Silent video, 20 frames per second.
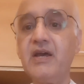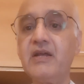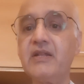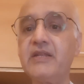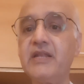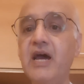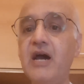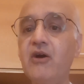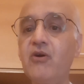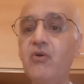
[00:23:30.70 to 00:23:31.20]

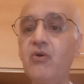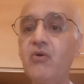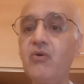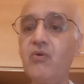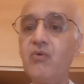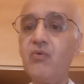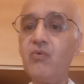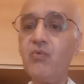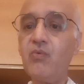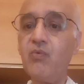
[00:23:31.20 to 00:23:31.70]
Now,
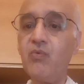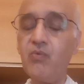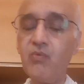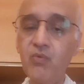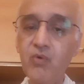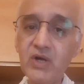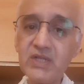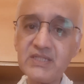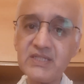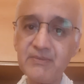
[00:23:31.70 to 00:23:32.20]

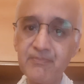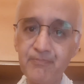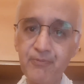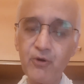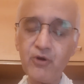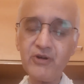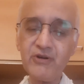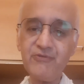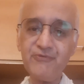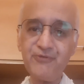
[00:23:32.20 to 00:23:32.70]
what's
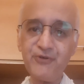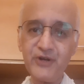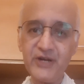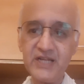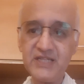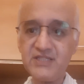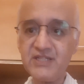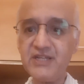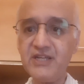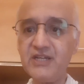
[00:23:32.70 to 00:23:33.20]
important for
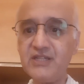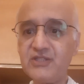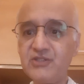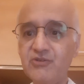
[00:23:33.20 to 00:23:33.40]
engineers